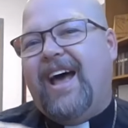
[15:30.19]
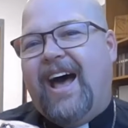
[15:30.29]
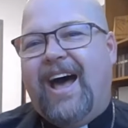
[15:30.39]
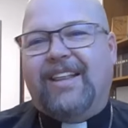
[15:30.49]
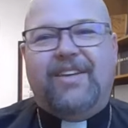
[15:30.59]

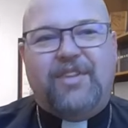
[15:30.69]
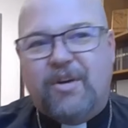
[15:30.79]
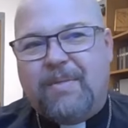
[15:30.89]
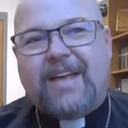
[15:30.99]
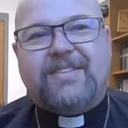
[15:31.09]
uh, living
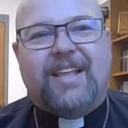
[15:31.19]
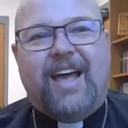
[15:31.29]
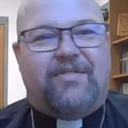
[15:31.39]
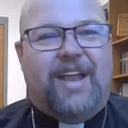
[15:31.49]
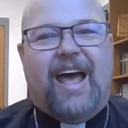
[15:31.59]
your best
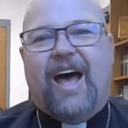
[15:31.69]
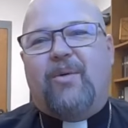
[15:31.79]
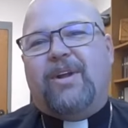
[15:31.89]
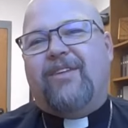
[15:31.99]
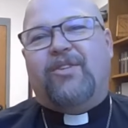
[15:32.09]
life
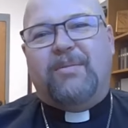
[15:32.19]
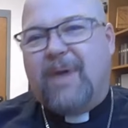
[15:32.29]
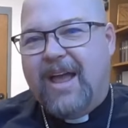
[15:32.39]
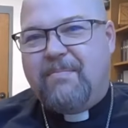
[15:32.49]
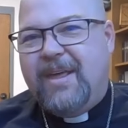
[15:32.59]
now, whatever it
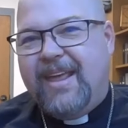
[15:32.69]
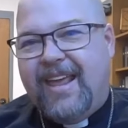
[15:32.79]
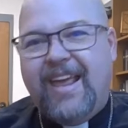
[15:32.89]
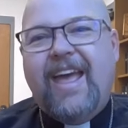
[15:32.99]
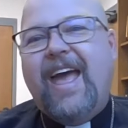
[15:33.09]
might
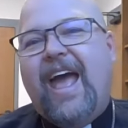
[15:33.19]
be.